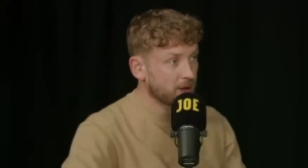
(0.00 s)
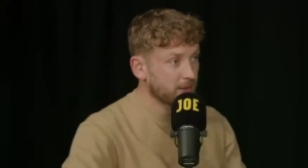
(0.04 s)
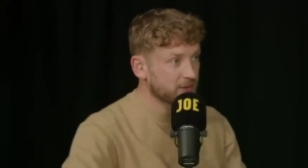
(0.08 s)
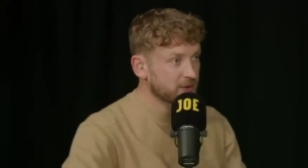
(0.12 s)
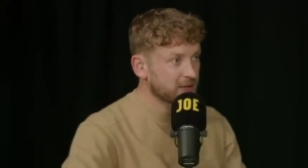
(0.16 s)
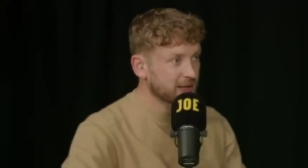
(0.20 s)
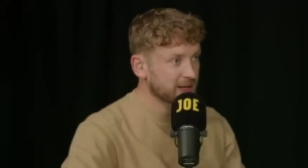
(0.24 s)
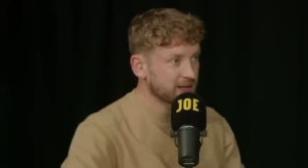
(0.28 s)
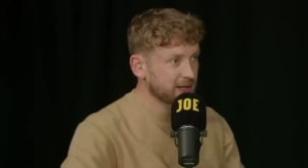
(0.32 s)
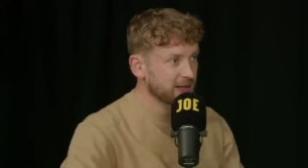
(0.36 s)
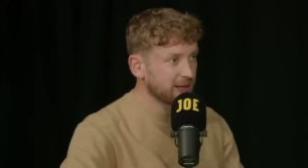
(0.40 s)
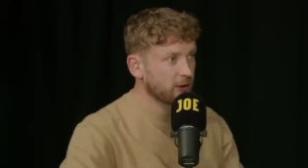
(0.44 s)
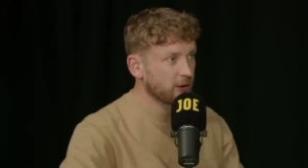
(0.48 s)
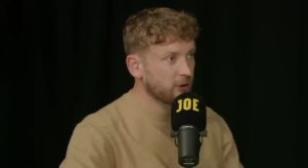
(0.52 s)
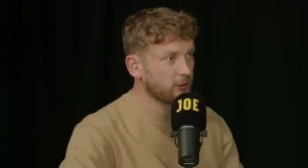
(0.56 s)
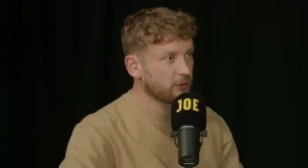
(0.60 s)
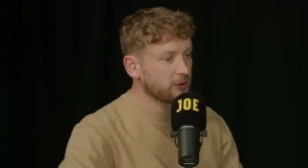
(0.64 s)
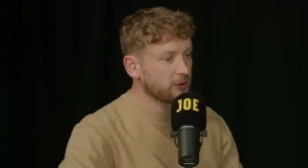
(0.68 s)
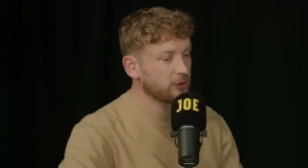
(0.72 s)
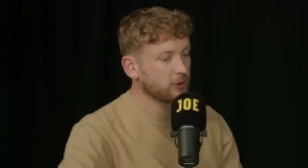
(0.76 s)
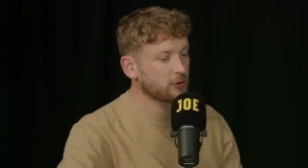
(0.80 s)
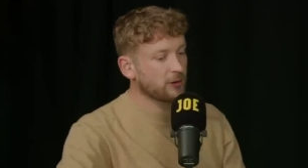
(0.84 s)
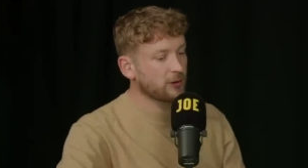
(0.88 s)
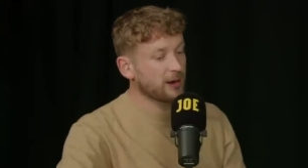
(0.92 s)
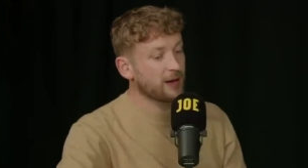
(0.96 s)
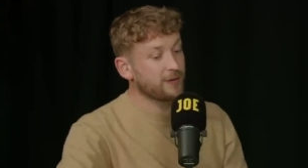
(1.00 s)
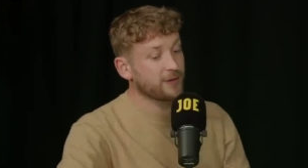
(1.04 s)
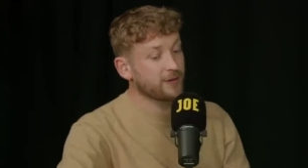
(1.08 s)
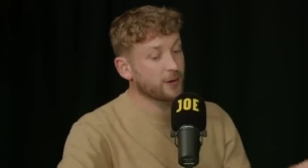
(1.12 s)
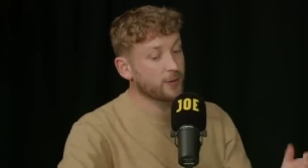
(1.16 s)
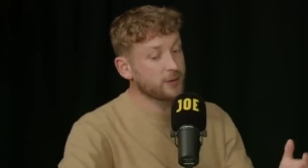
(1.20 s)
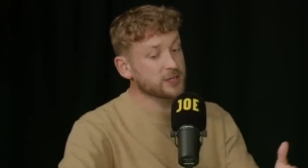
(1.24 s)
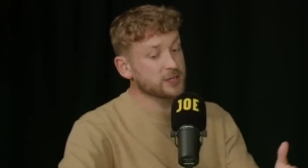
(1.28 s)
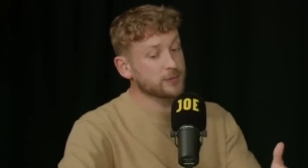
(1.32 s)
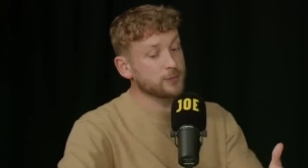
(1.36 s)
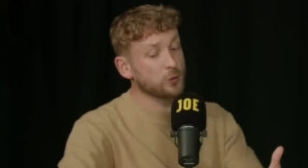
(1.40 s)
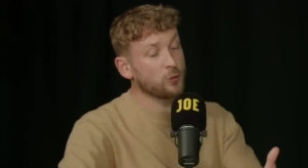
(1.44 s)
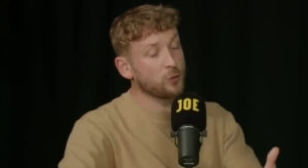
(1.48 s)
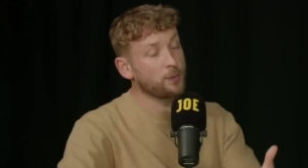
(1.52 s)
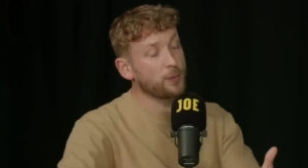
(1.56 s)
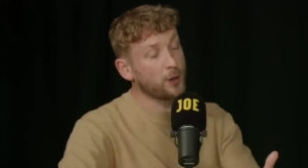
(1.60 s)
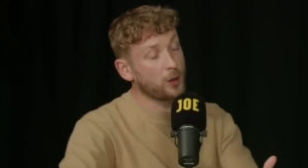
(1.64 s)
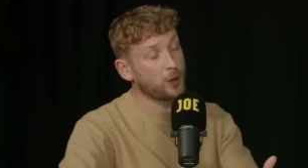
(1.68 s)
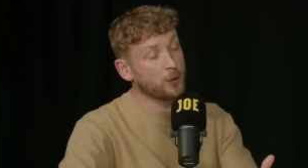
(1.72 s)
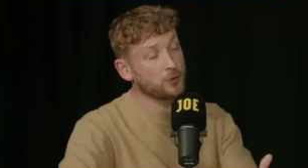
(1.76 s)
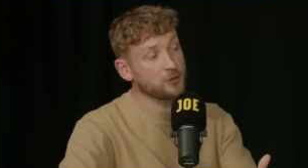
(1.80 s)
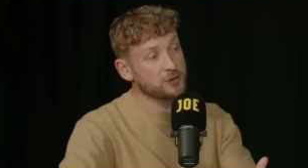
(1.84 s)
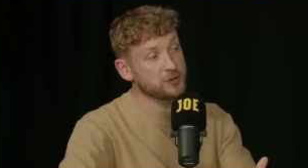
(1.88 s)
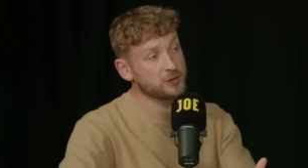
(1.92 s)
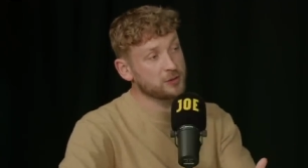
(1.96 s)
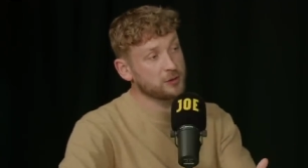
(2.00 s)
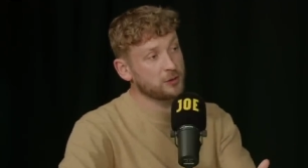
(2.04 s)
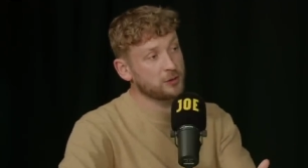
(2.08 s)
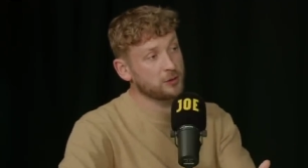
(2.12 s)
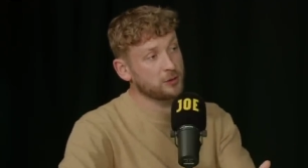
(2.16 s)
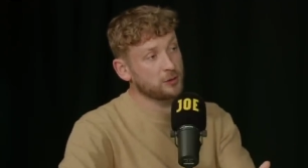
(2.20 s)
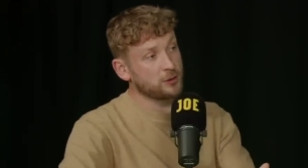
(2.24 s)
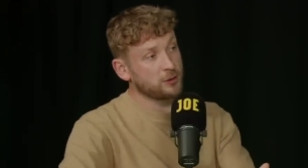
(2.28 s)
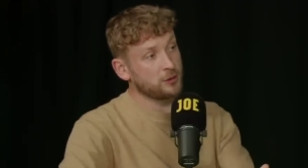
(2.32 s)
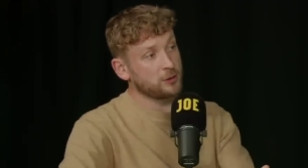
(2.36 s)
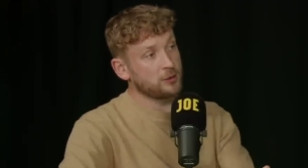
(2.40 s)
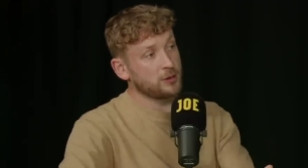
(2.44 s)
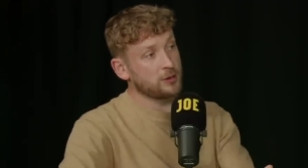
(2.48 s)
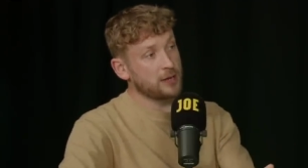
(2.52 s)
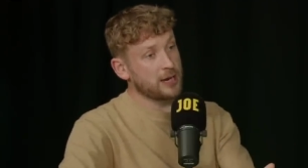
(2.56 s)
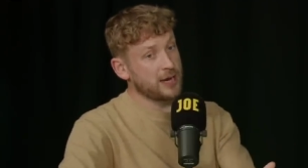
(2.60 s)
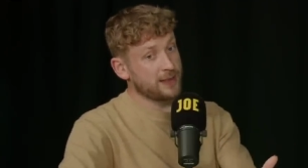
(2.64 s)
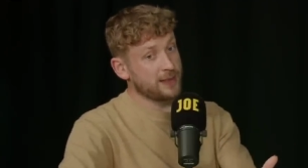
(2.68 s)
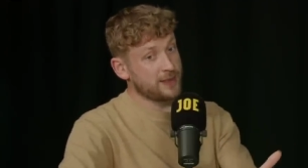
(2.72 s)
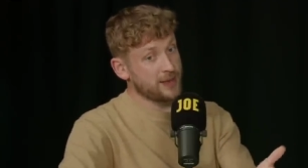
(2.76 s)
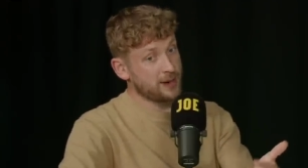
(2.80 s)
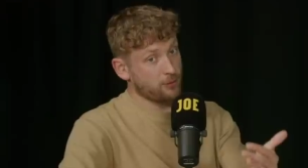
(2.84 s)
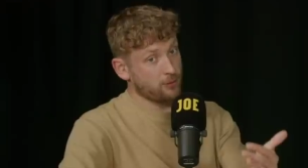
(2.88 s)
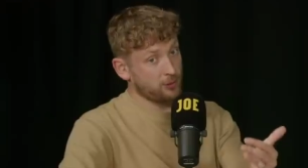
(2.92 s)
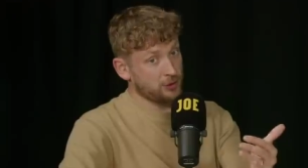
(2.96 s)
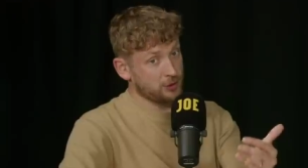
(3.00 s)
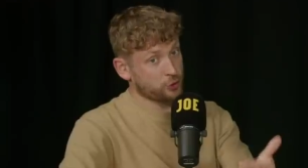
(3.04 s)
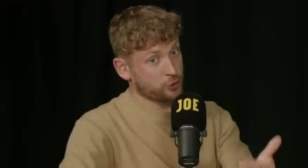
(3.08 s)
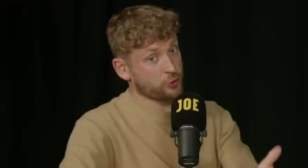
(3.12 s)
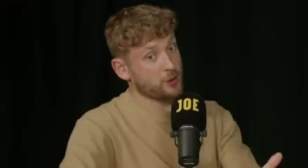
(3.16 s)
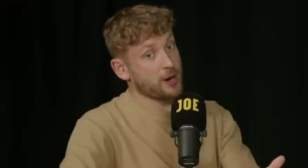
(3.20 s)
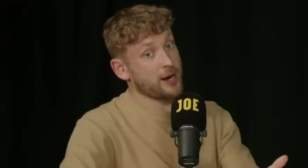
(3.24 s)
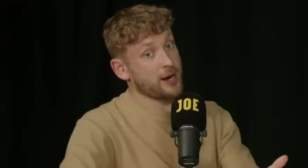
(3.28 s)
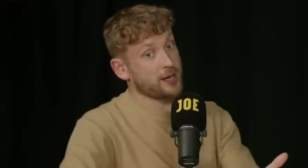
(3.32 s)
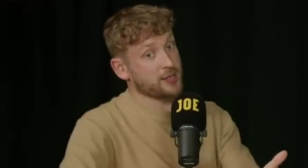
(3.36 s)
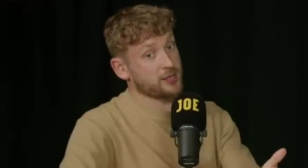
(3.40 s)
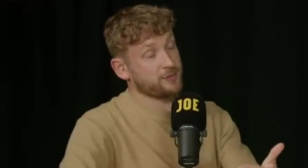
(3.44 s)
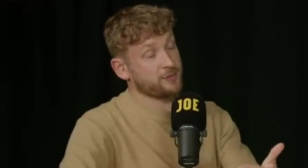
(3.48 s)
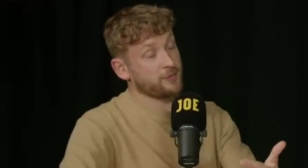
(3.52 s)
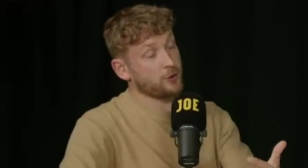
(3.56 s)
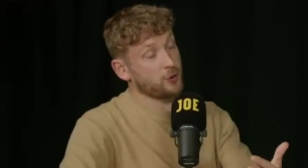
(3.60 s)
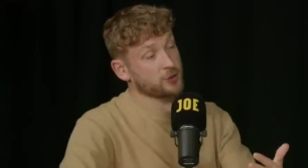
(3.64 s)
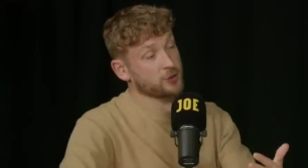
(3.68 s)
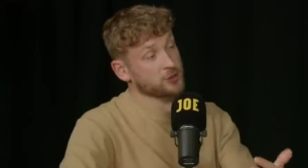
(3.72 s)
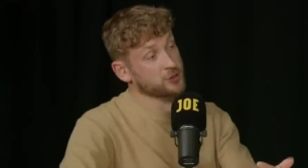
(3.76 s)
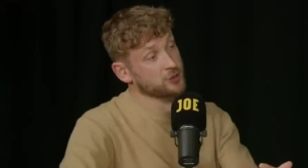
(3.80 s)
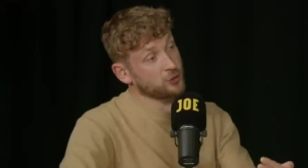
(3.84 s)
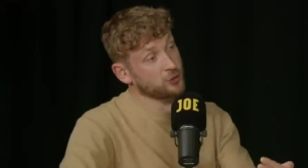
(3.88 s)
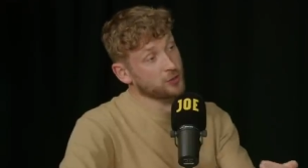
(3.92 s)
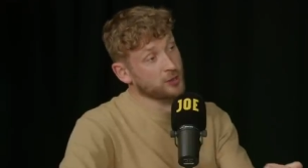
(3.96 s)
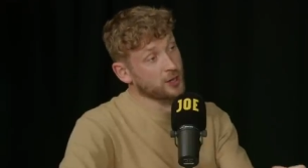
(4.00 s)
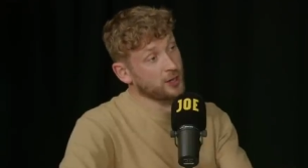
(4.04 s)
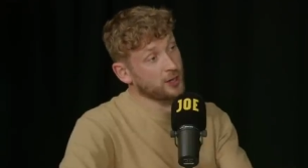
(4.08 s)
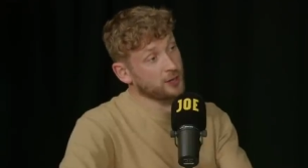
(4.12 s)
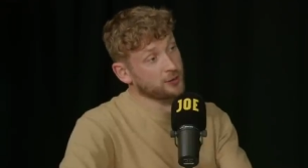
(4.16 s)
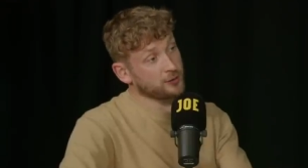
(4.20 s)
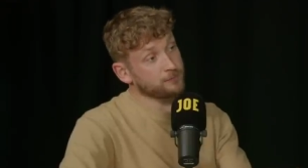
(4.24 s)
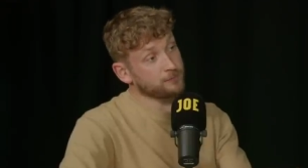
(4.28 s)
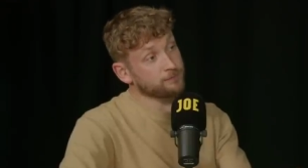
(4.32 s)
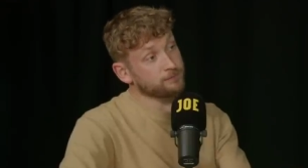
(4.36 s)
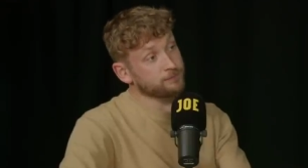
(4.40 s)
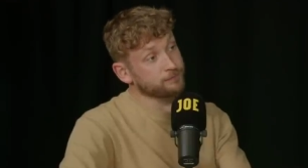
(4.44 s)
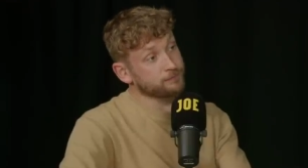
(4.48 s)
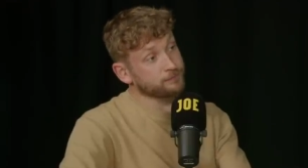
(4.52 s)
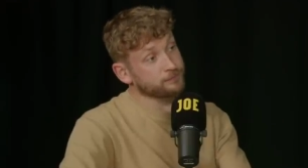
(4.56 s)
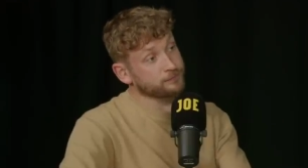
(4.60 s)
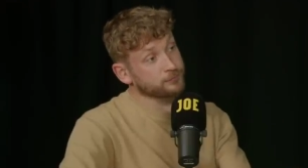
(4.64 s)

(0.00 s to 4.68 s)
You create a very small pond and that will attract frogs to your garden.